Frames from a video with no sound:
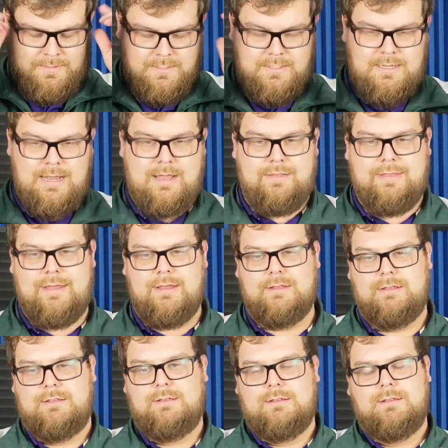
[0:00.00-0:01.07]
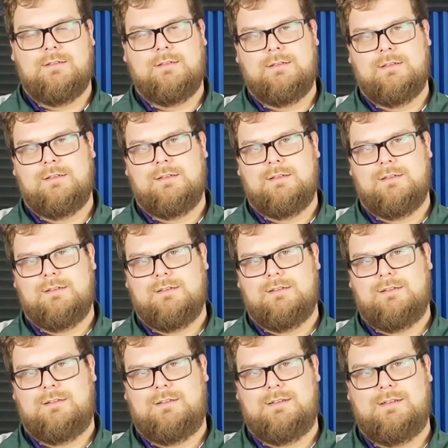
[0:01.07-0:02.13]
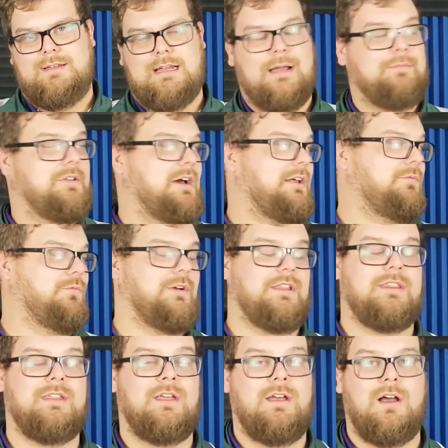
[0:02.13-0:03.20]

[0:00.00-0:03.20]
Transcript: that I'm done with